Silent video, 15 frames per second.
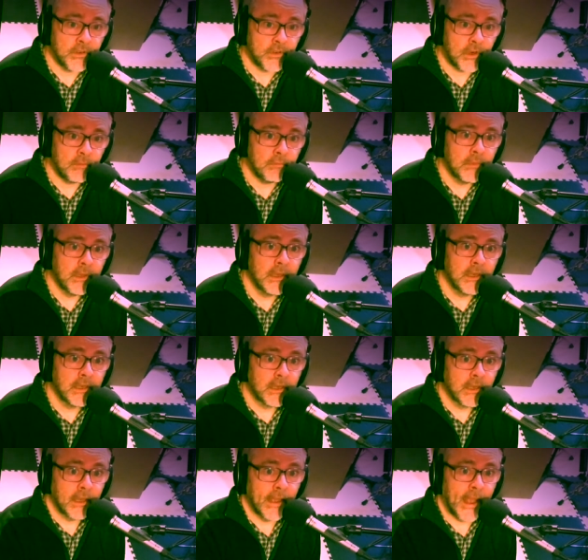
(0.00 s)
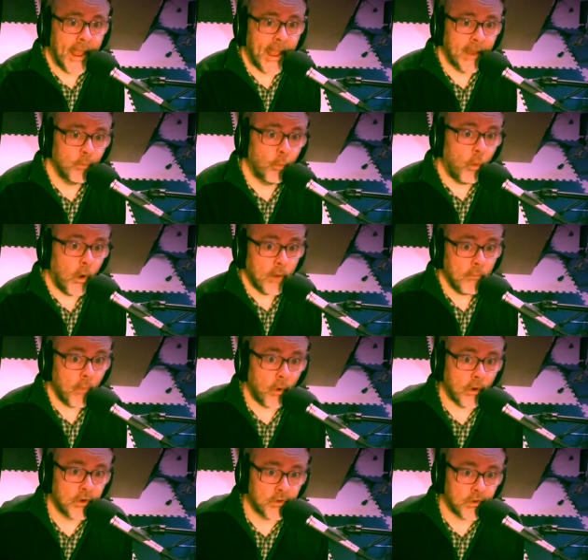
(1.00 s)
drum, add one
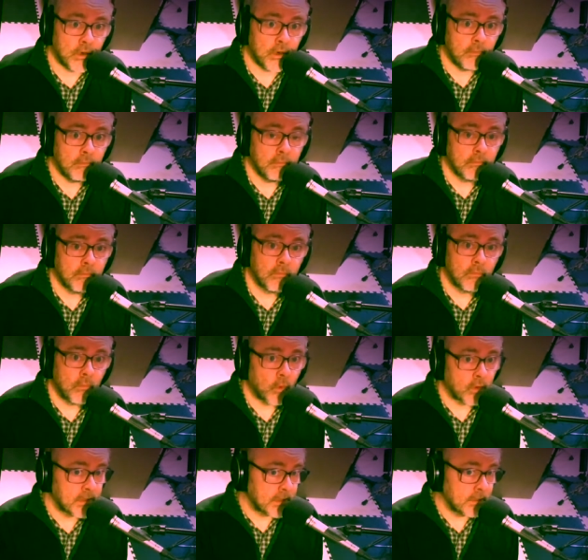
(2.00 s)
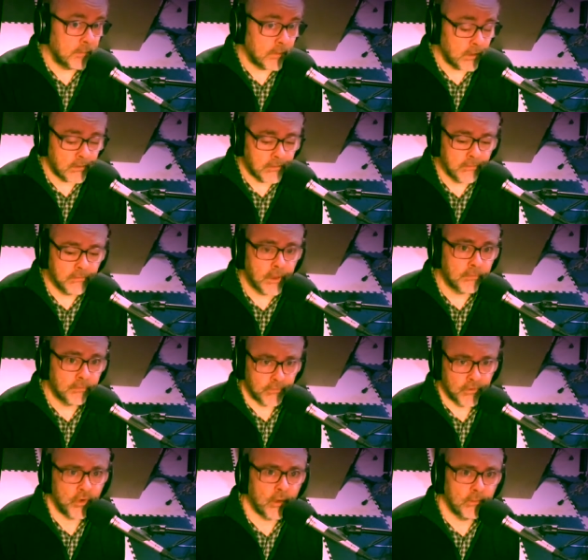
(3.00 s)
more drum or cymbal,
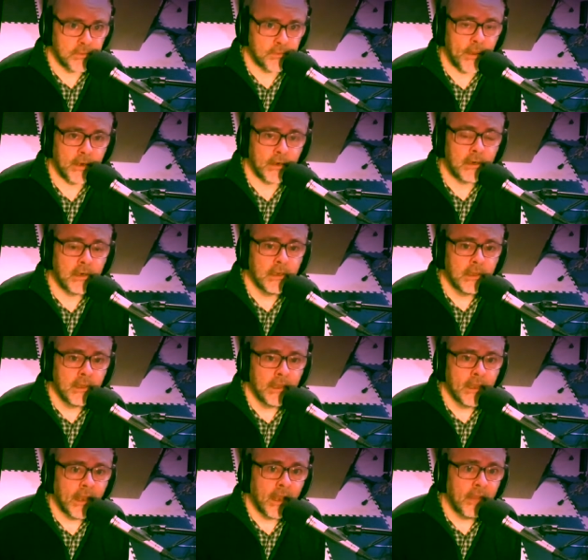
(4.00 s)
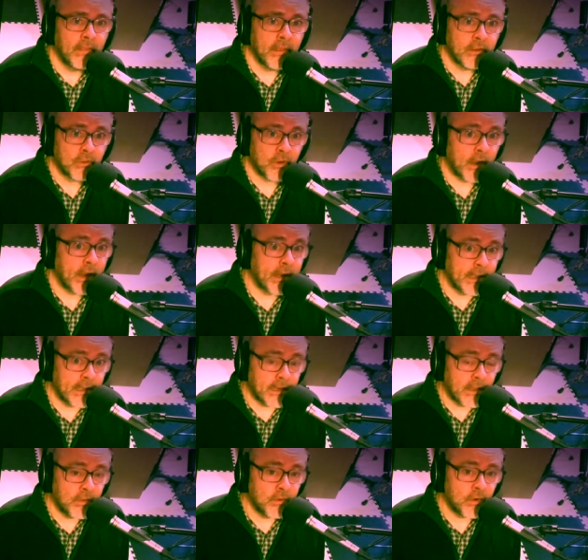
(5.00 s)
but drum's better, and then try adding
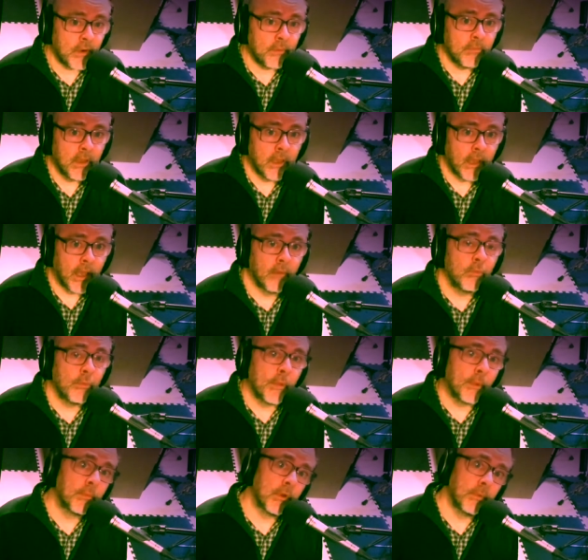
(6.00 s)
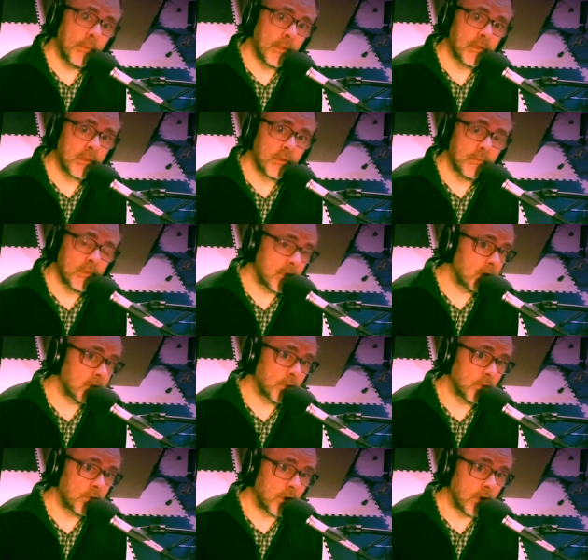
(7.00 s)
another drum, and remember your bass drum is
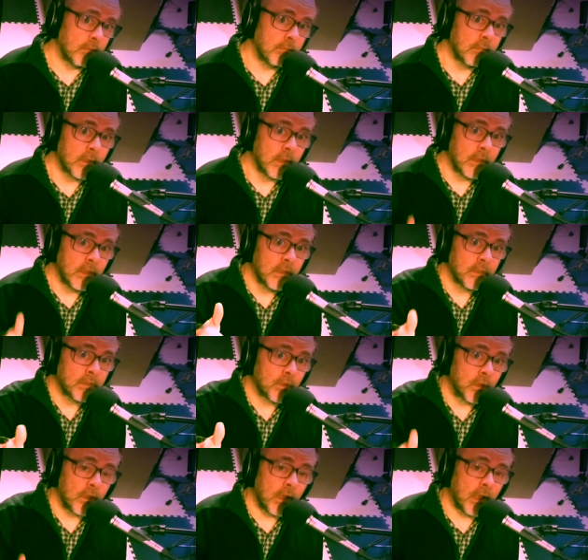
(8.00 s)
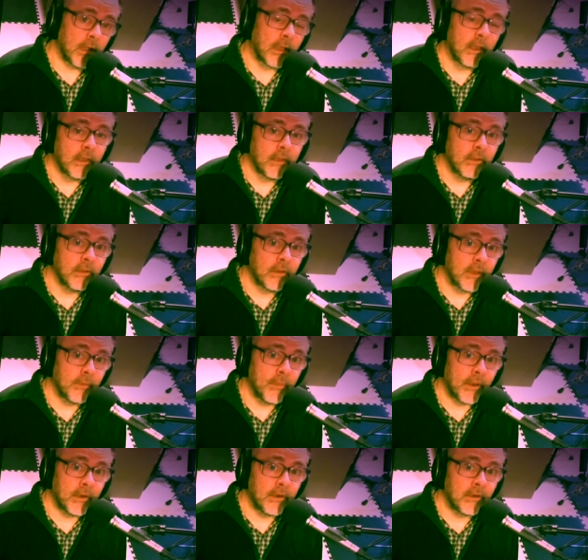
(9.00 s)
also a drum. So good luck. You'll
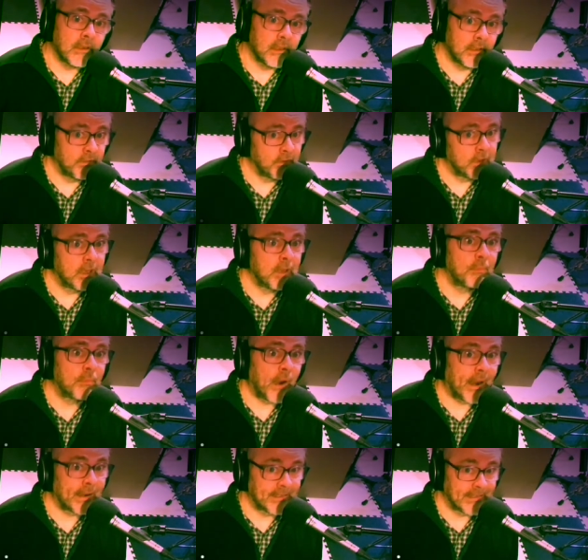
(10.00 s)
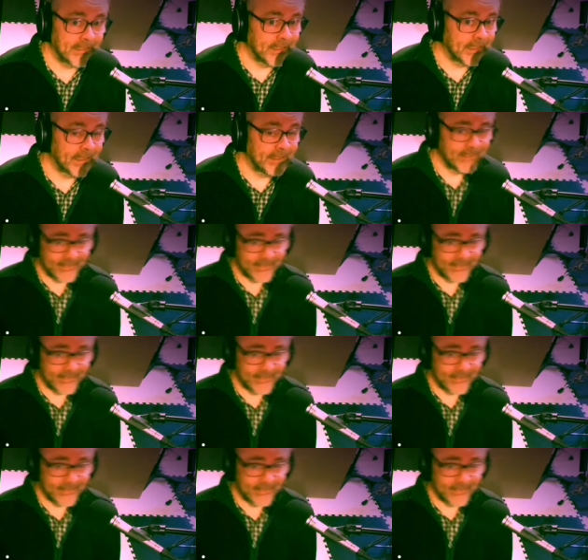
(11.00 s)
get better if you keep practicing it.